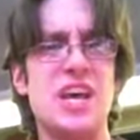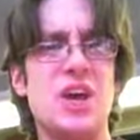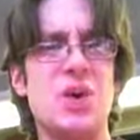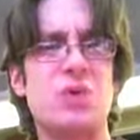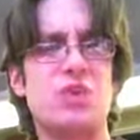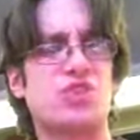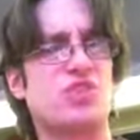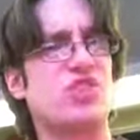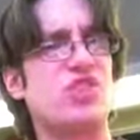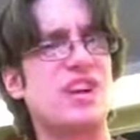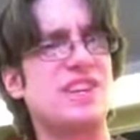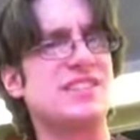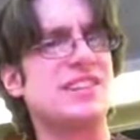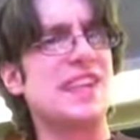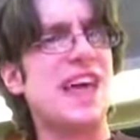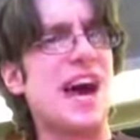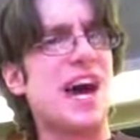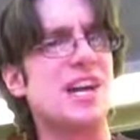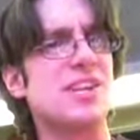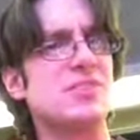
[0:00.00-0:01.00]
which creates a
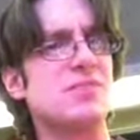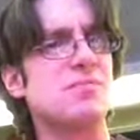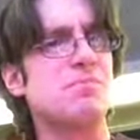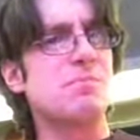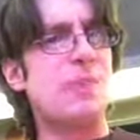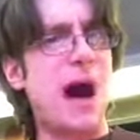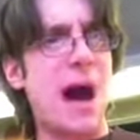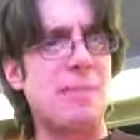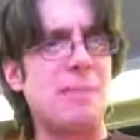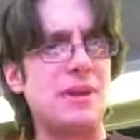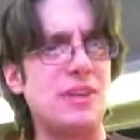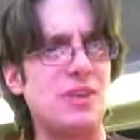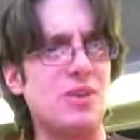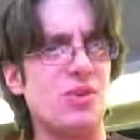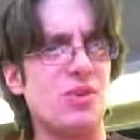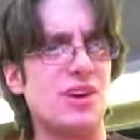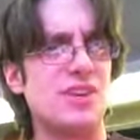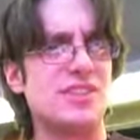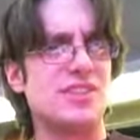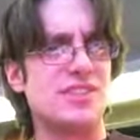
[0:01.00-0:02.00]
loud popping
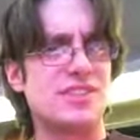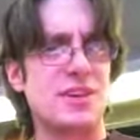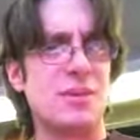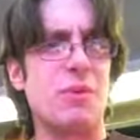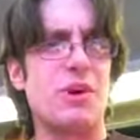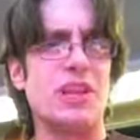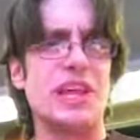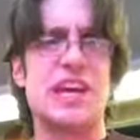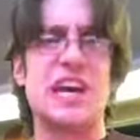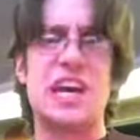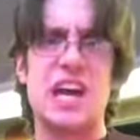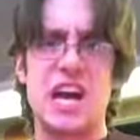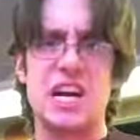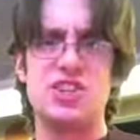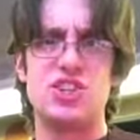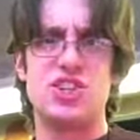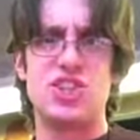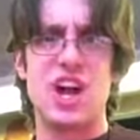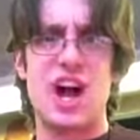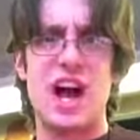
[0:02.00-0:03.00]
noise, somewhat like a
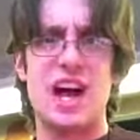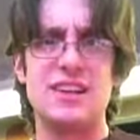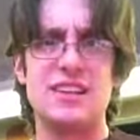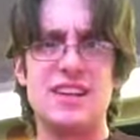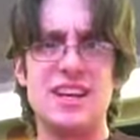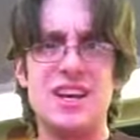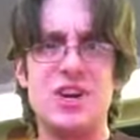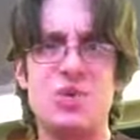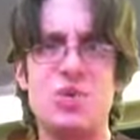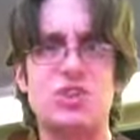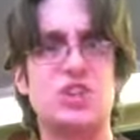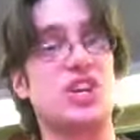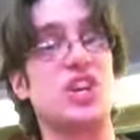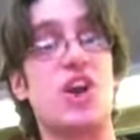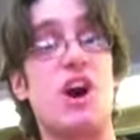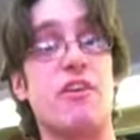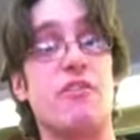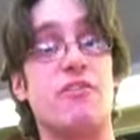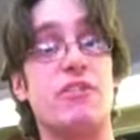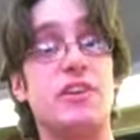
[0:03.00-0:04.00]
gunshot, which can
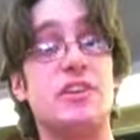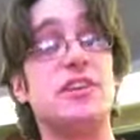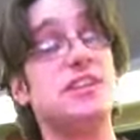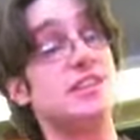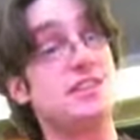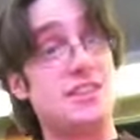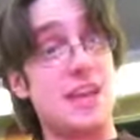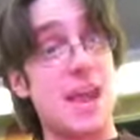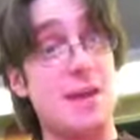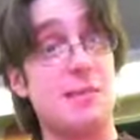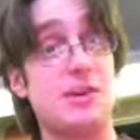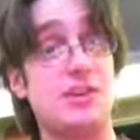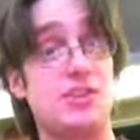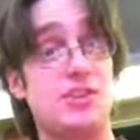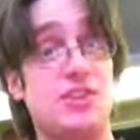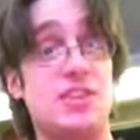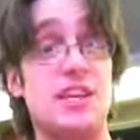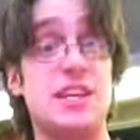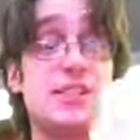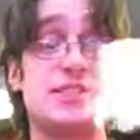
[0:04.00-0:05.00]
often
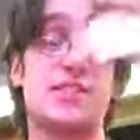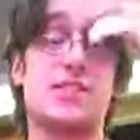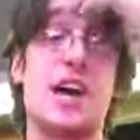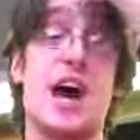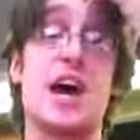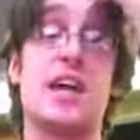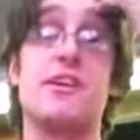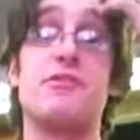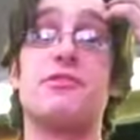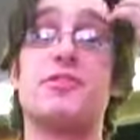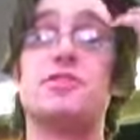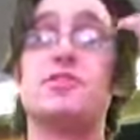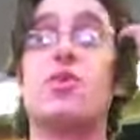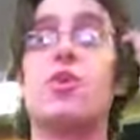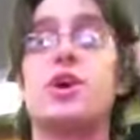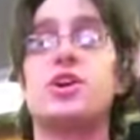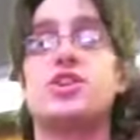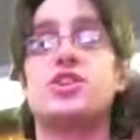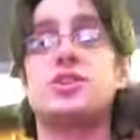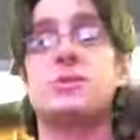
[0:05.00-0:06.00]
damage the inside of the
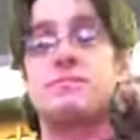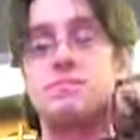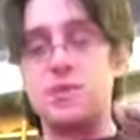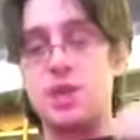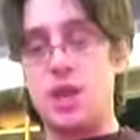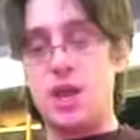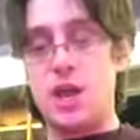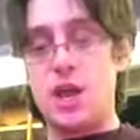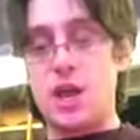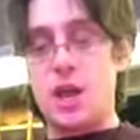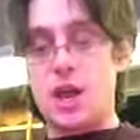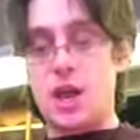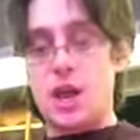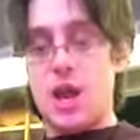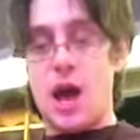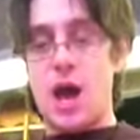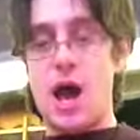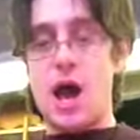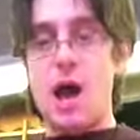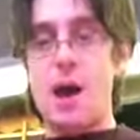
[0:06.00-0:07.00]
torch.
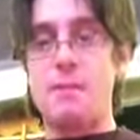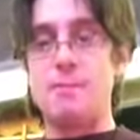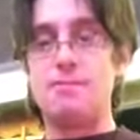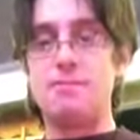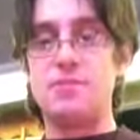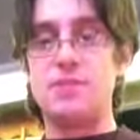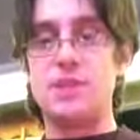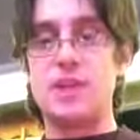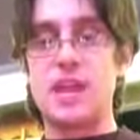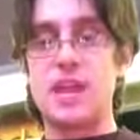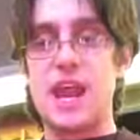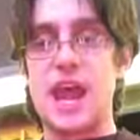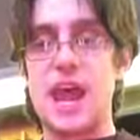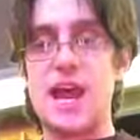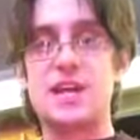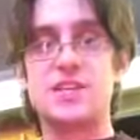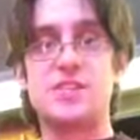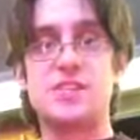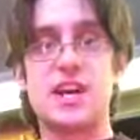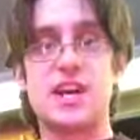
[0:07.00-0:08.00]
It
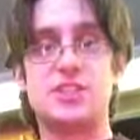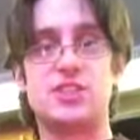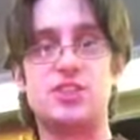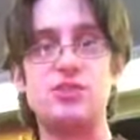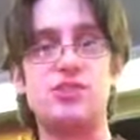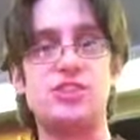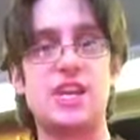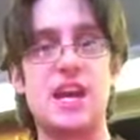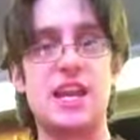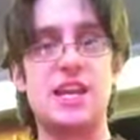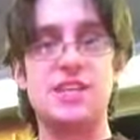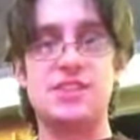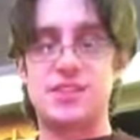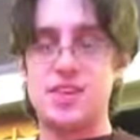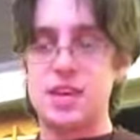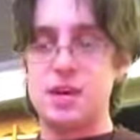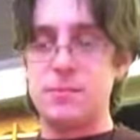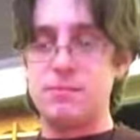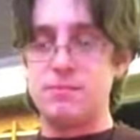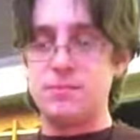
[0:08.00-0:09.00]
has two settings
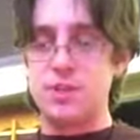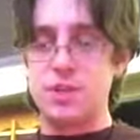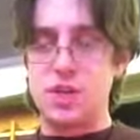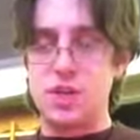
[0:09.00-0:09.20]
here.